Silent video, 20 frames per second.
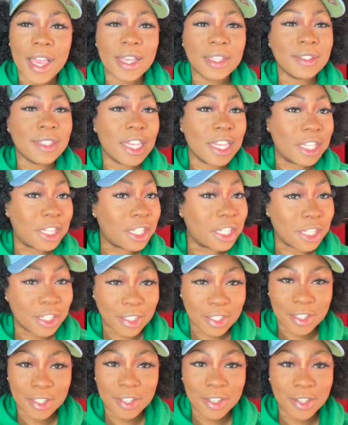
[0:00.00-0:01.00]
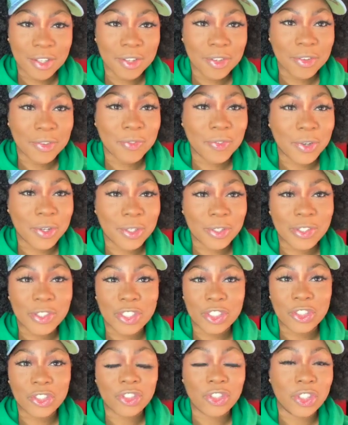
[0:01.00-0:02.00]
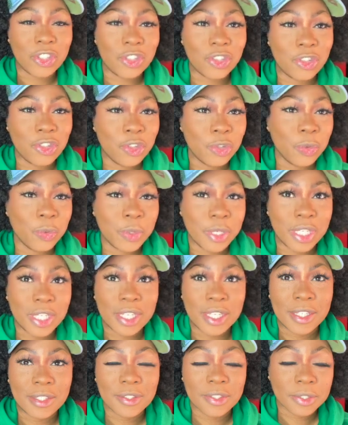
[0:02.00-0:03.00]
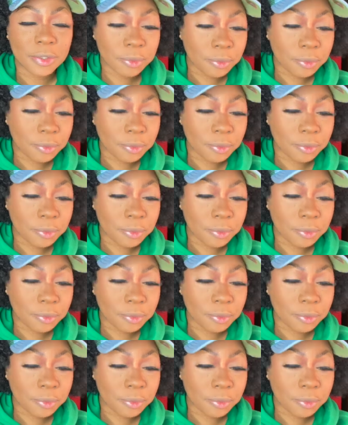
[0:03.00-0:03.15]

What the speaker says: a look versus just doing it,